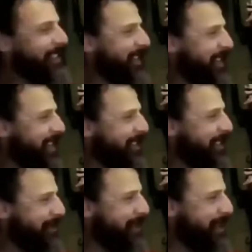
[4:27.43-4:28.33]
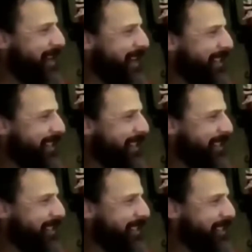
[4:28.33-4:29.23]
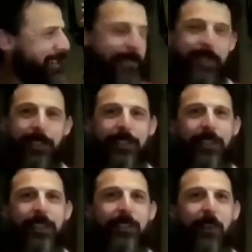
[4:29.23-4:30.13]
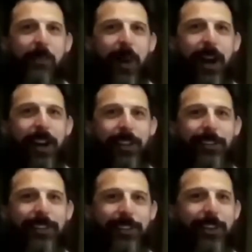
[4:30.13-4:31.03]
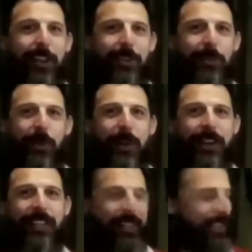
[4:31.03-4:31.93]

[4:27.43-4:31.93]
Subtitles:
get to do this homage to Chuck's work,